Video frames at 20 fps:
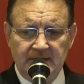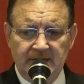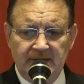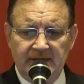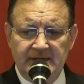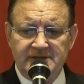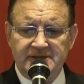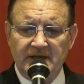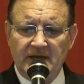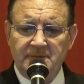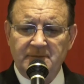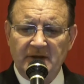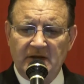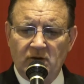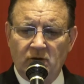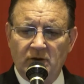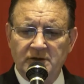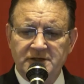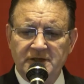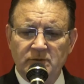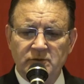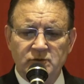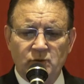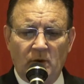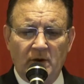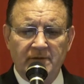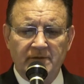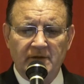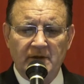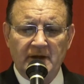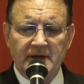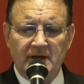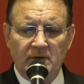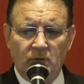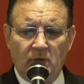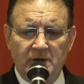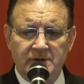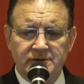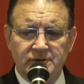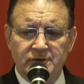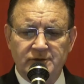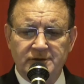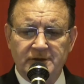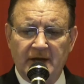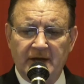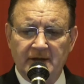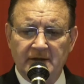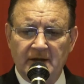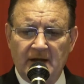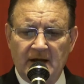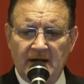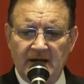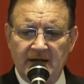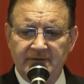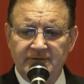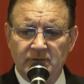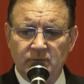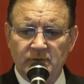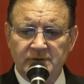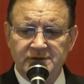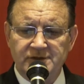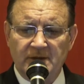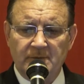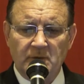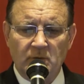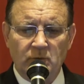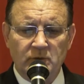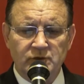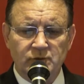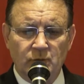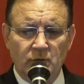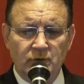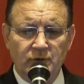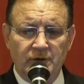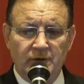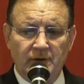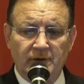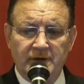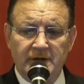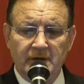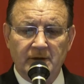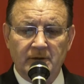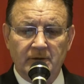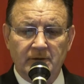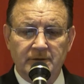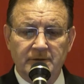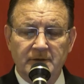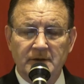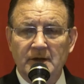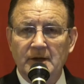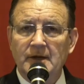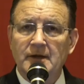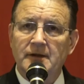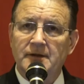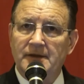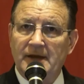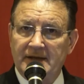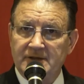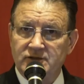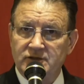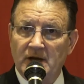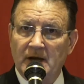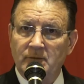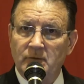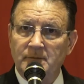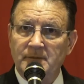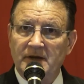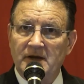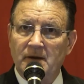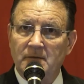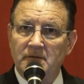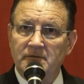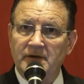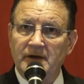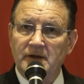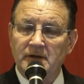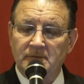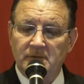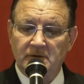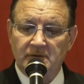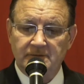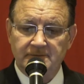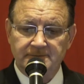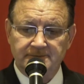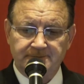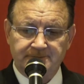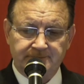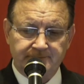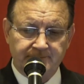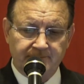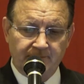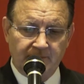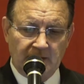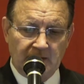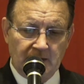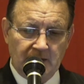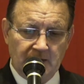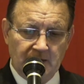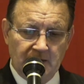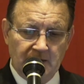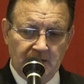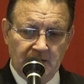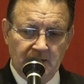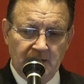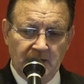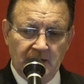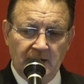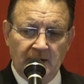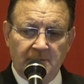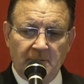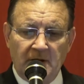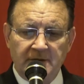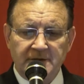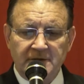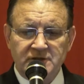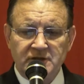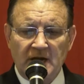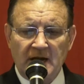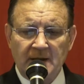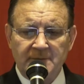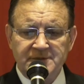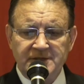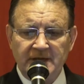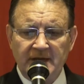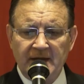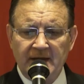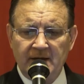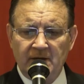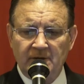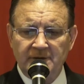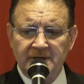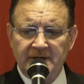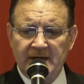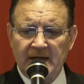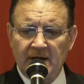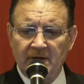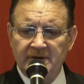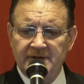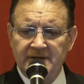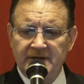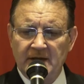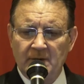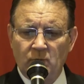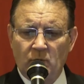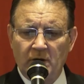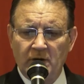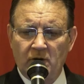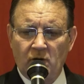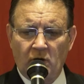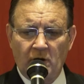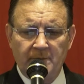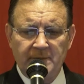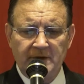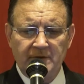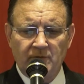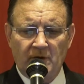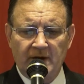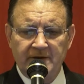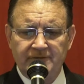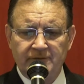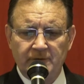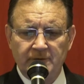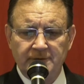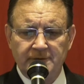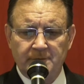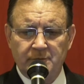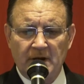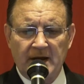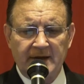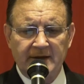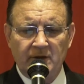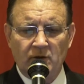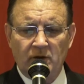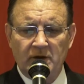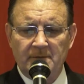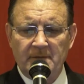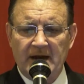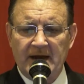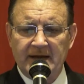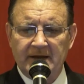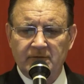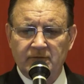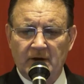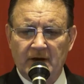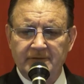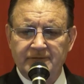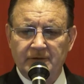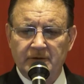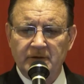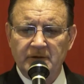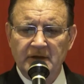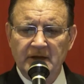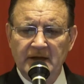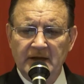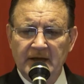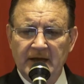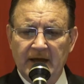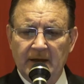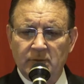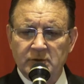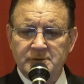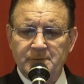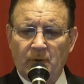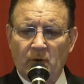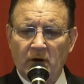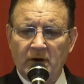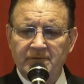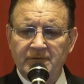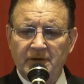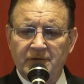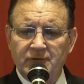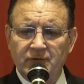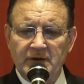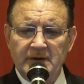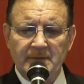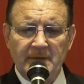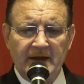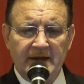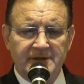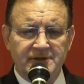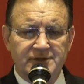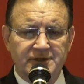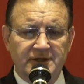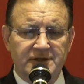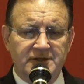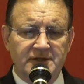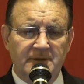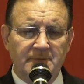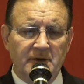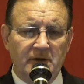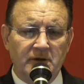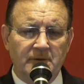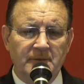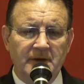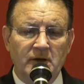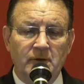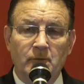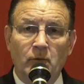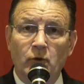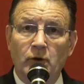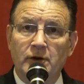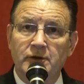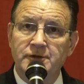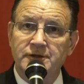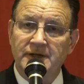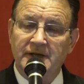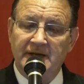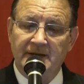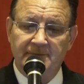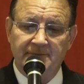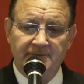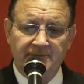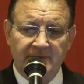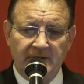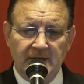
He said because he was one of the lucky ones who stayed alive, and when someone was wounded or killed, that job would become available. Among the jobs he held, he carried the M1 carbine rifle, the Browning automatic rifle, and was part of the 3-man 60mm mortar team.